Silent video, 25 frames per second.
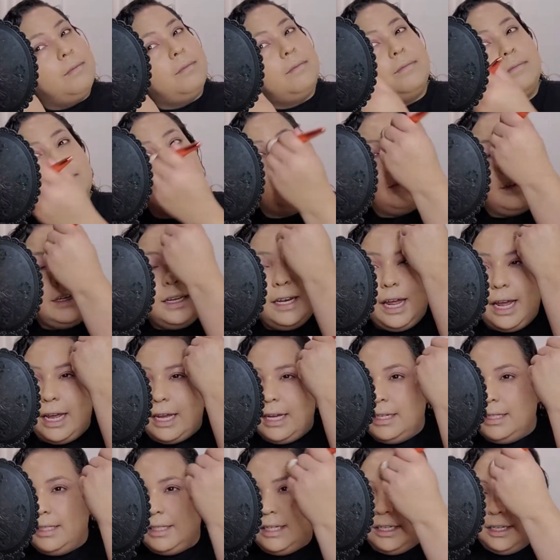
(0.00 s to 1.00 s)
Will I
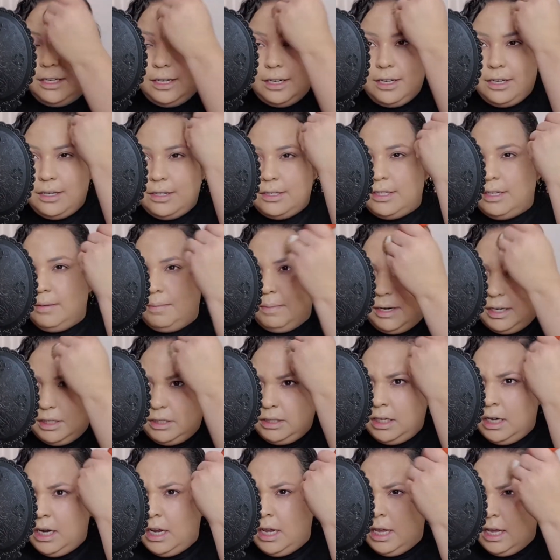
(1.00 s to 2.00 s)
continue to use the
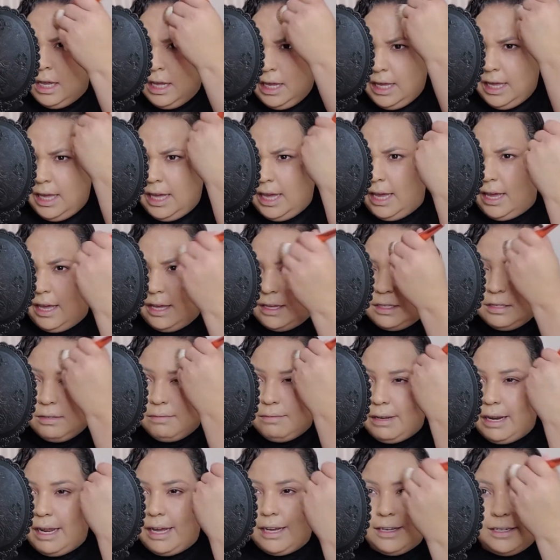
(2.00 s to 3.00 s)
brush? Yes.
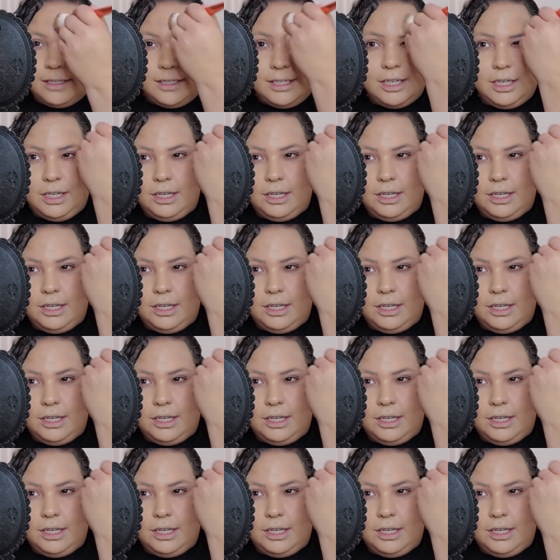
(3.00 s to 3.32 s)
Will I continue to